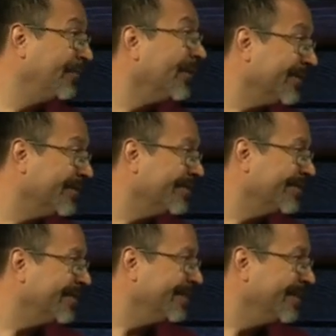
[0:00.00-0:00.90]
first.
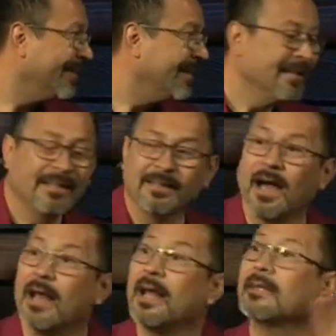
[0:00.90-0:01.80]

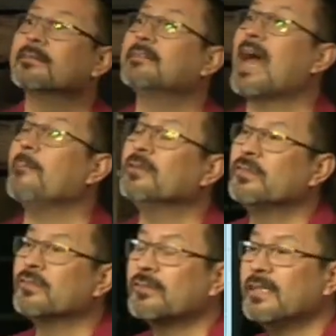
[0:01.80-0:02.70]
God had established his